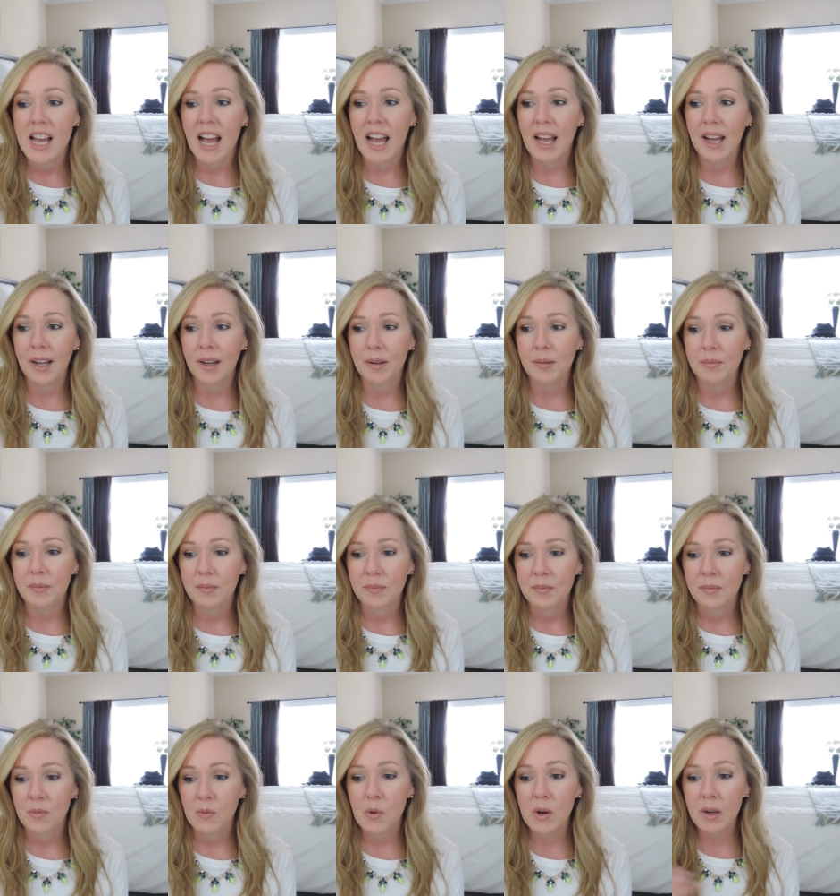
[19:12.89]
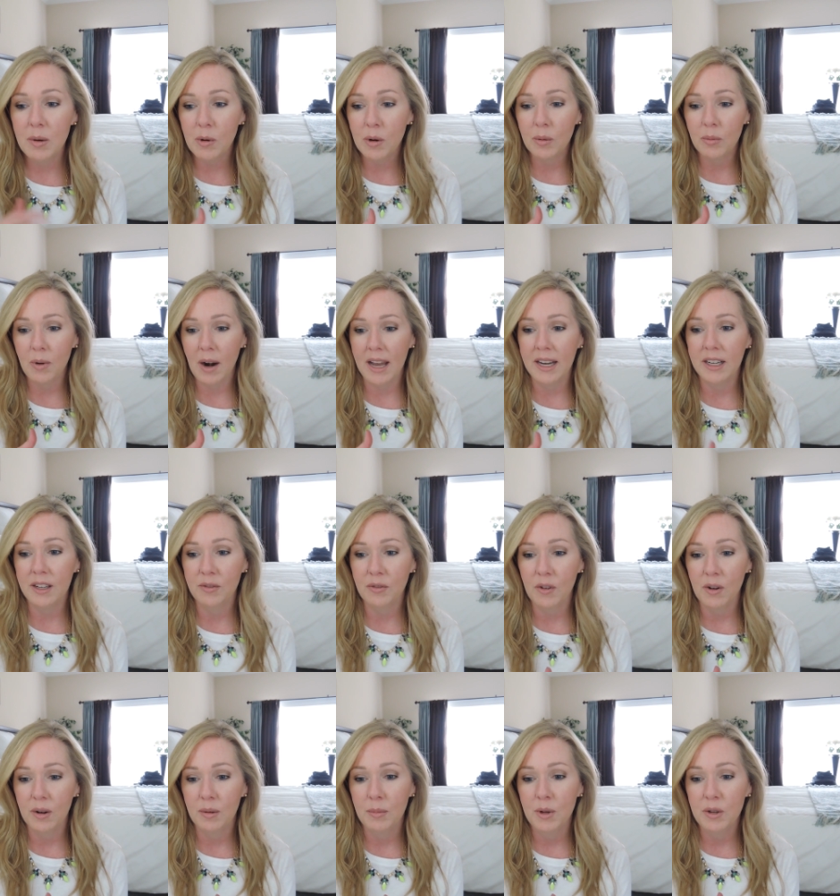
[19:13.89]
Um, we were ready
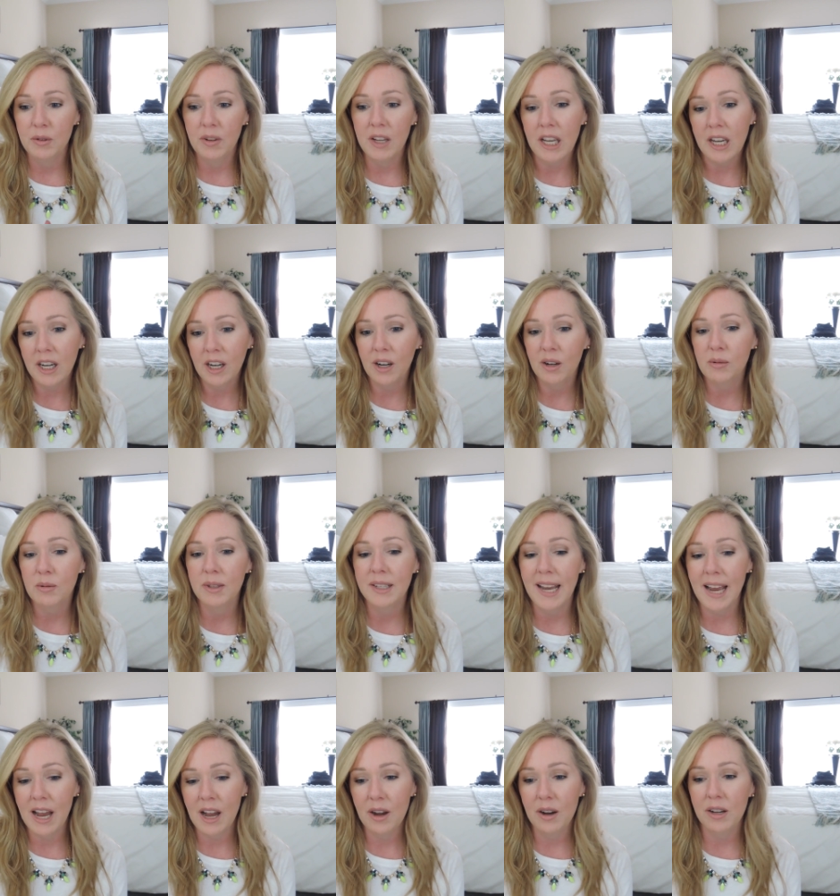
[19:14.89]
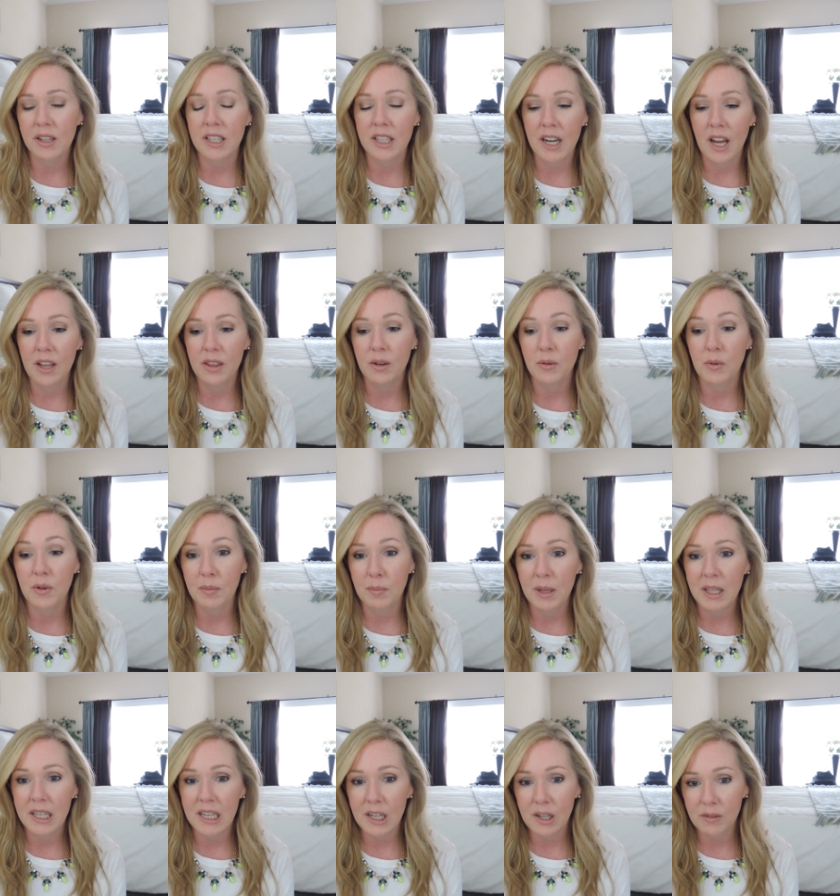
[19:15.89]
for a move here. Well, now, you know, that we've
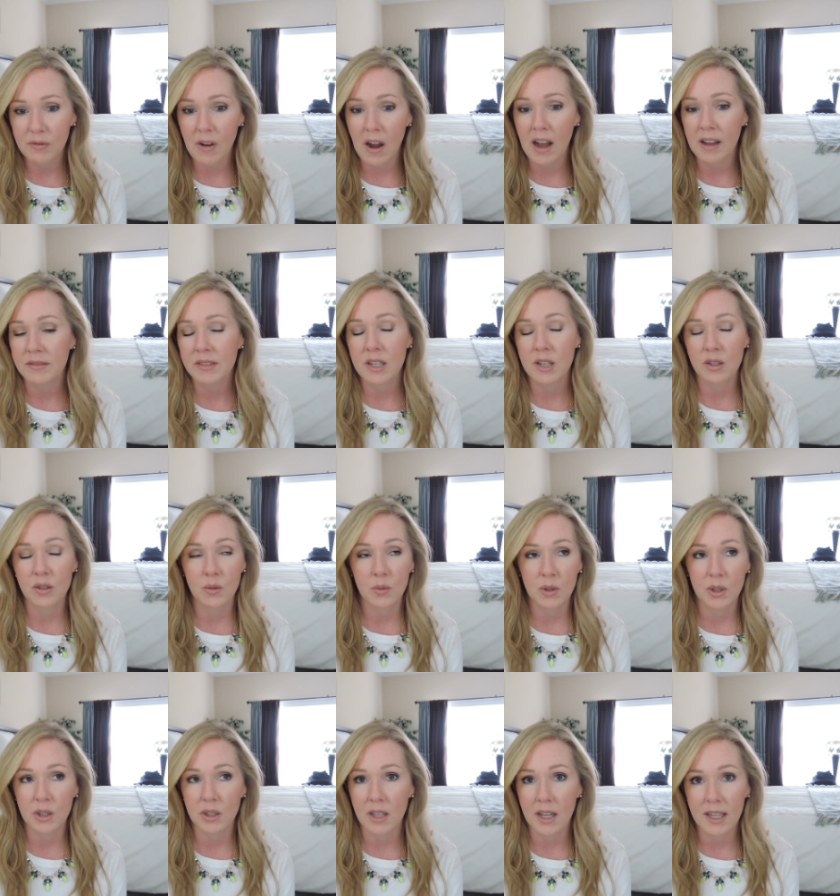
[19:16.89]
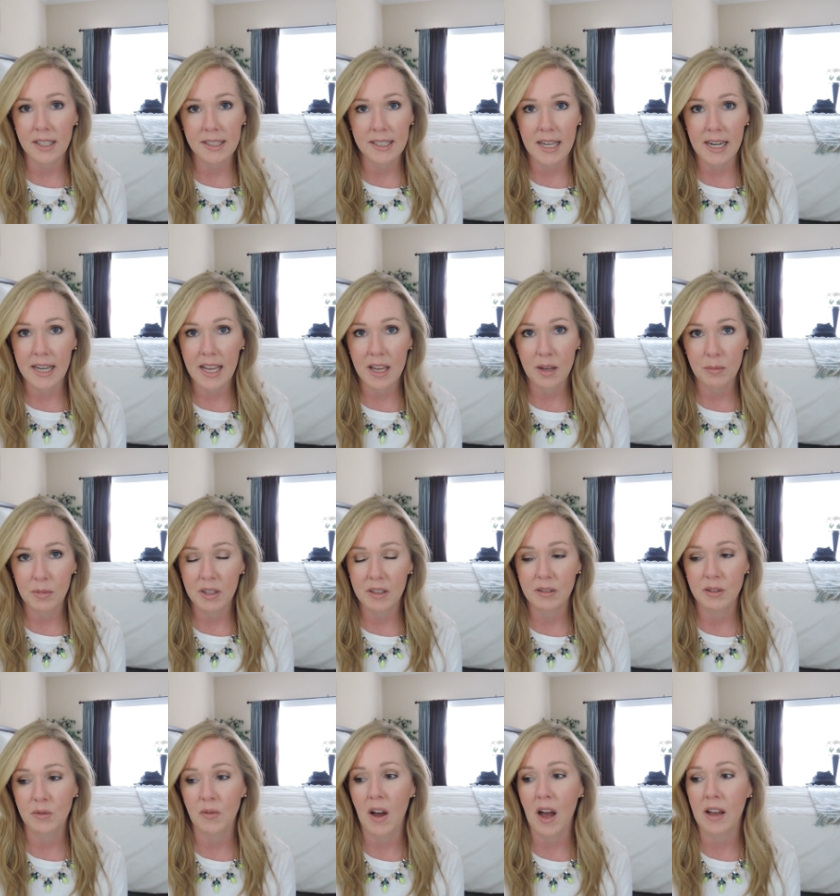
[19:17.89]
been here five years, which, like I said, I can't believe
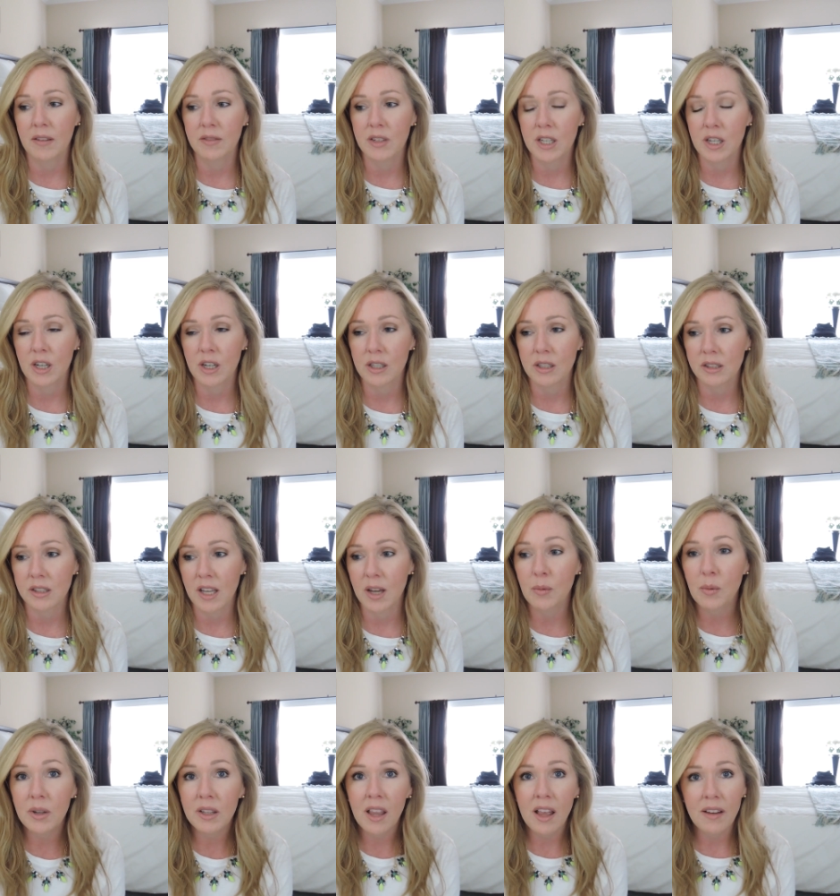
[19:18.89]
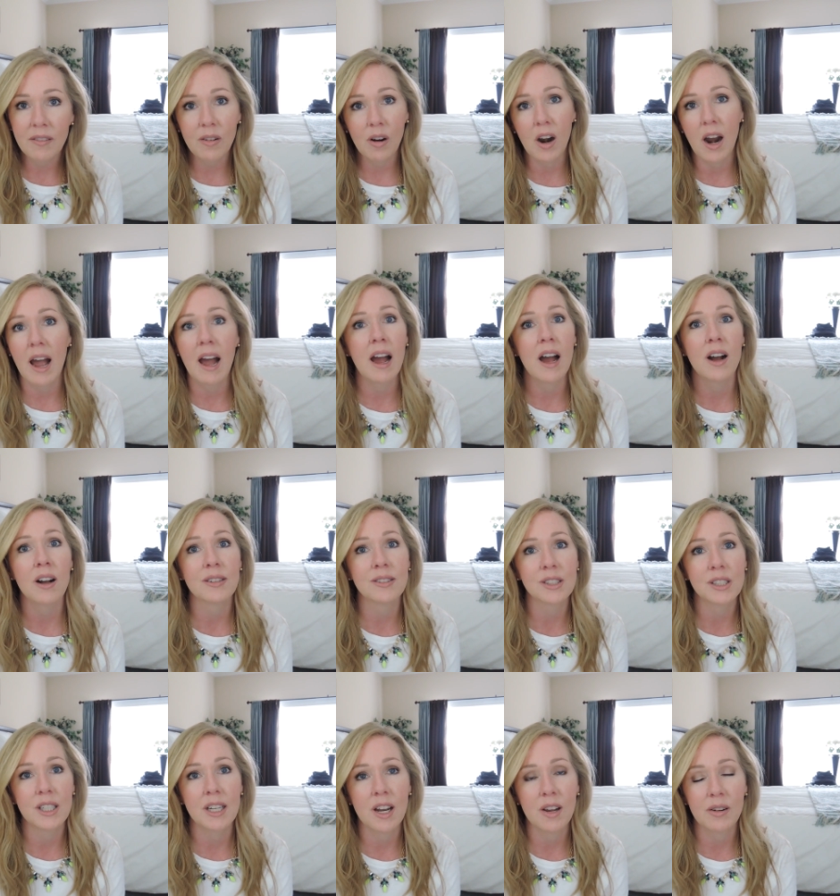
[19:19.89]
it's five years, and we love our
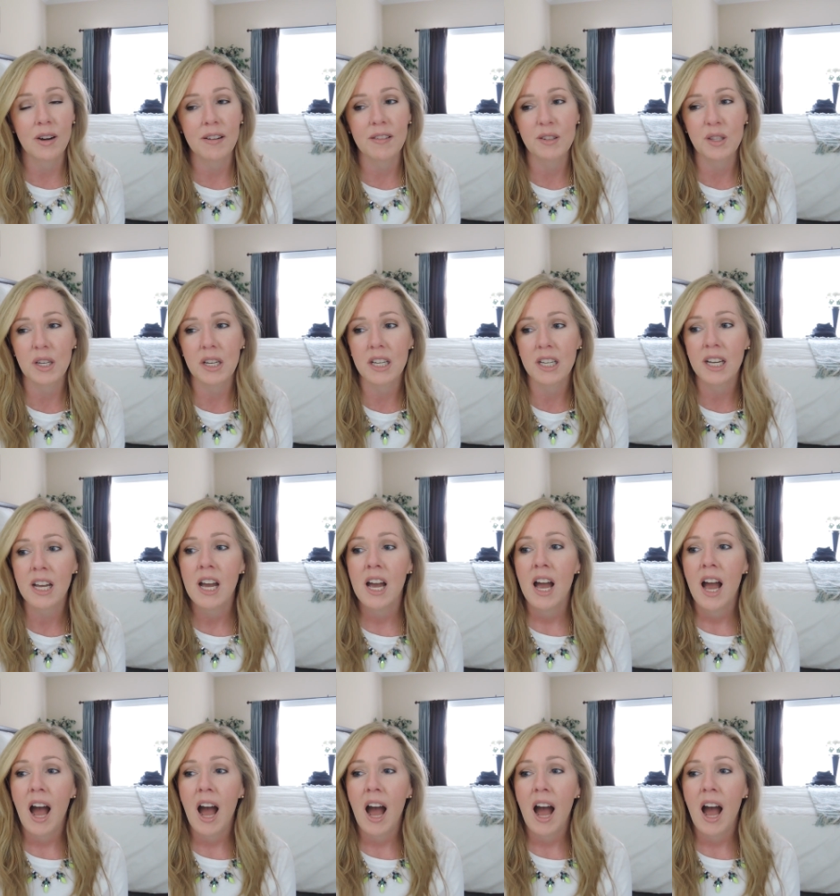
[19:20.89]
house, you know, and everything.